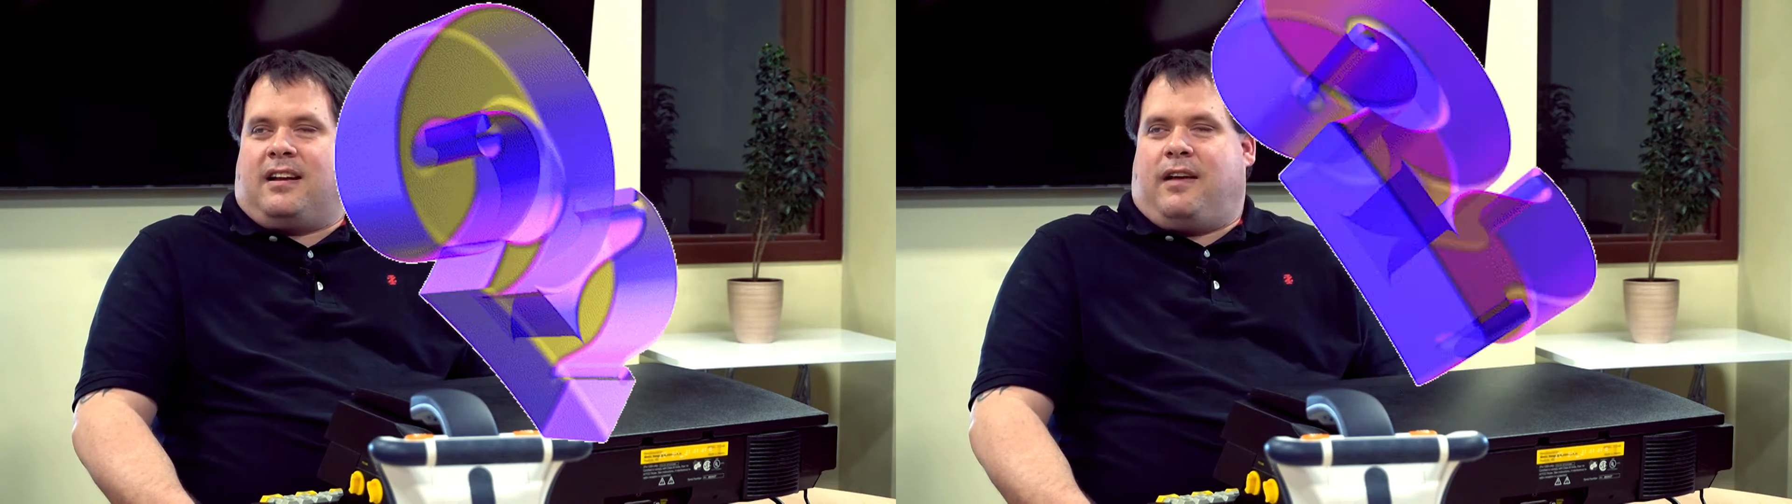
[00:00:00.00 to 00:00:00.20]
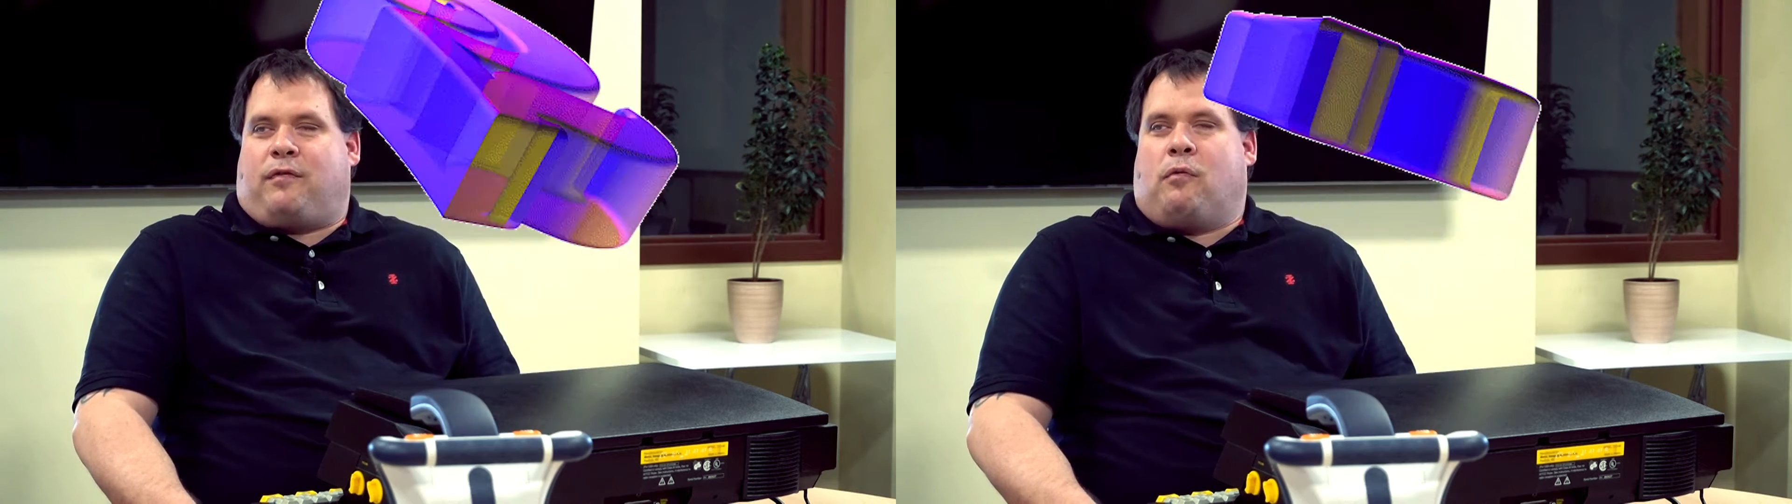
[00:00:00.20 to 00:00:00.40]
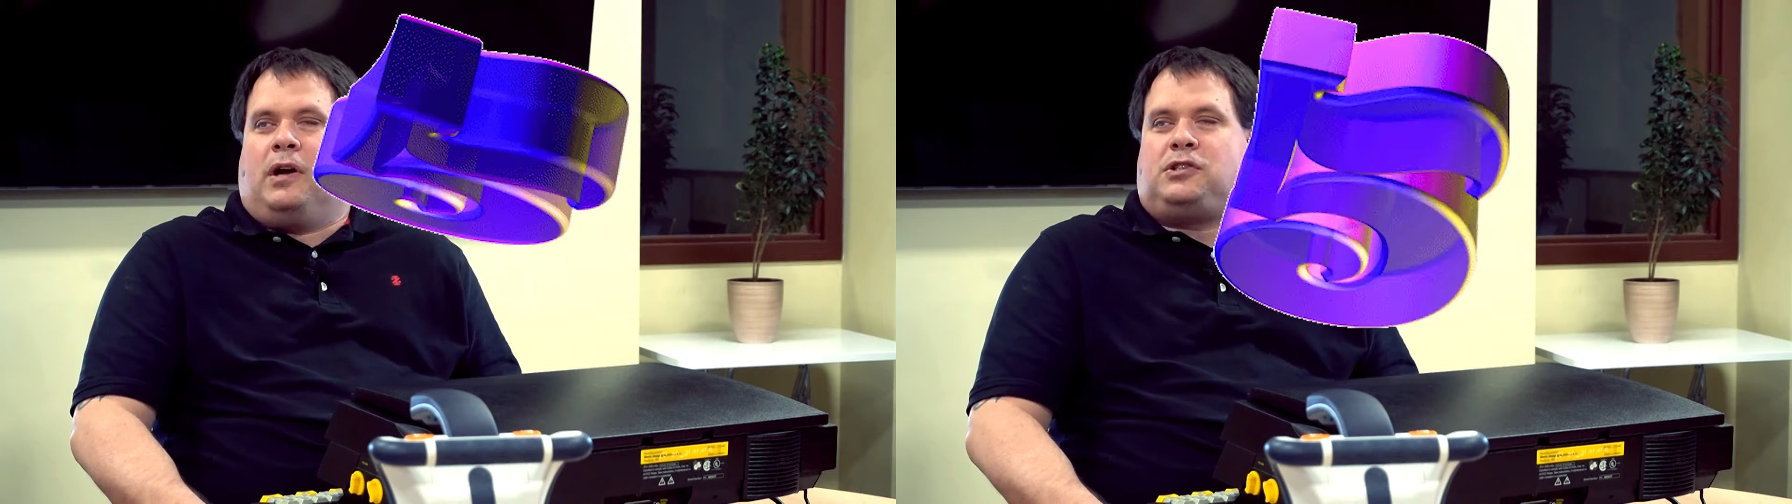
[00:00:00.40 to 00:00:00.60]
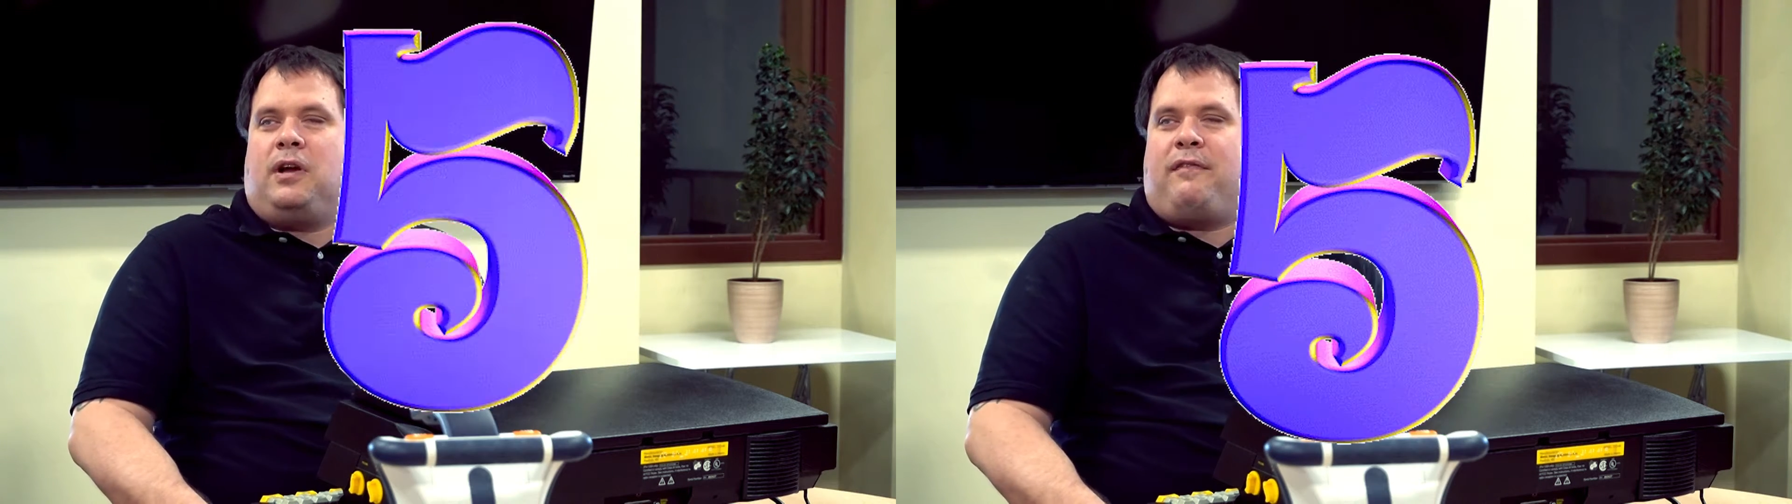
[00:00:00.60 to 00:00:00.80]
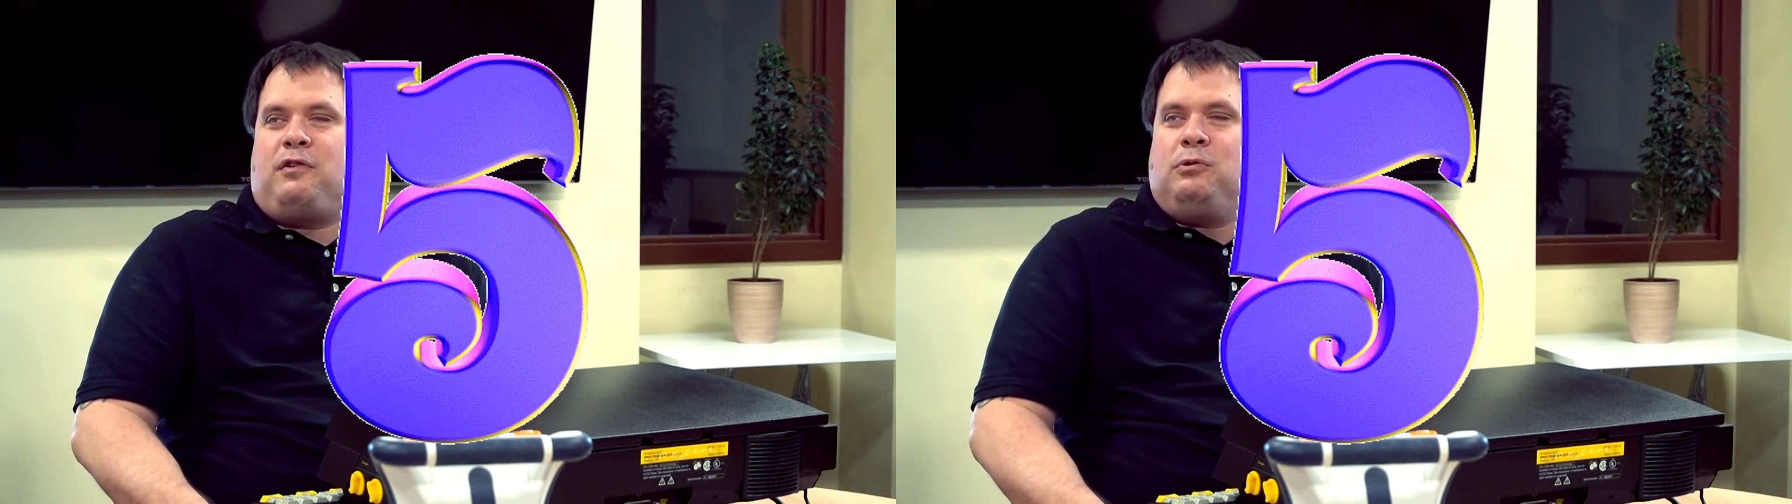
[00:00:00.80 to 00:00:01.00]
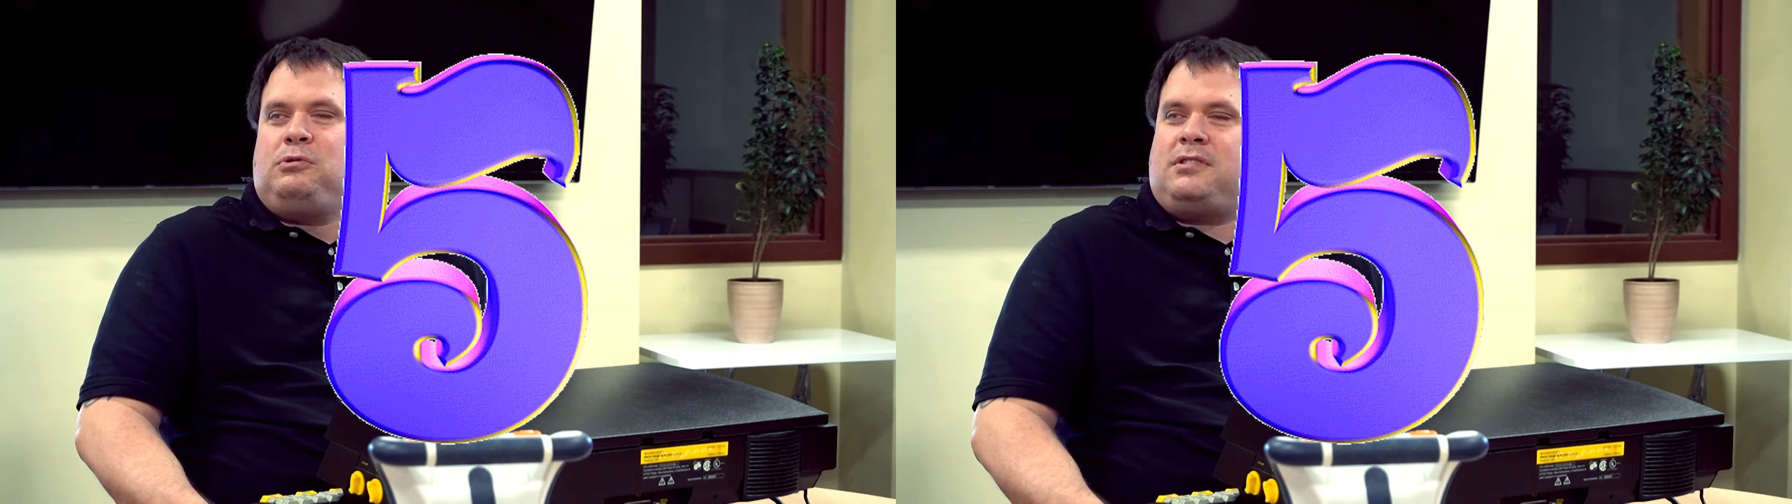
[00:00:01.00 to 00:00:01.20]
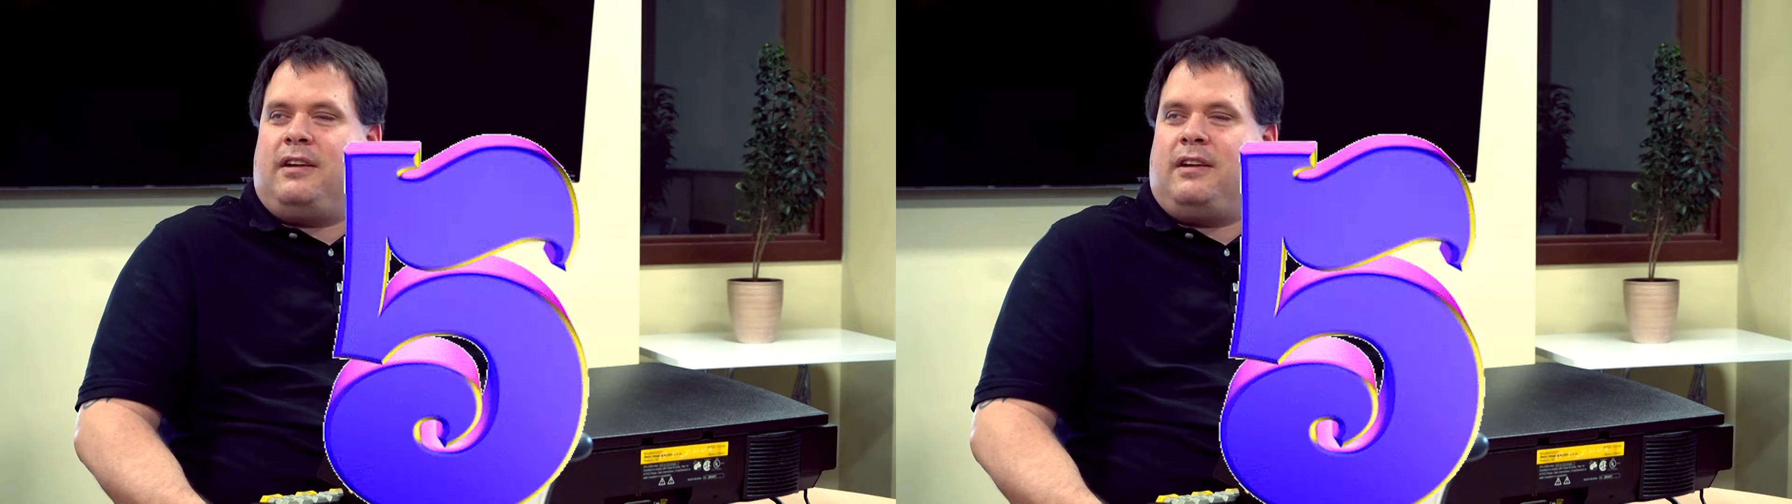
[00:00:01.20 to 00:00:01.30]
If, once you, if you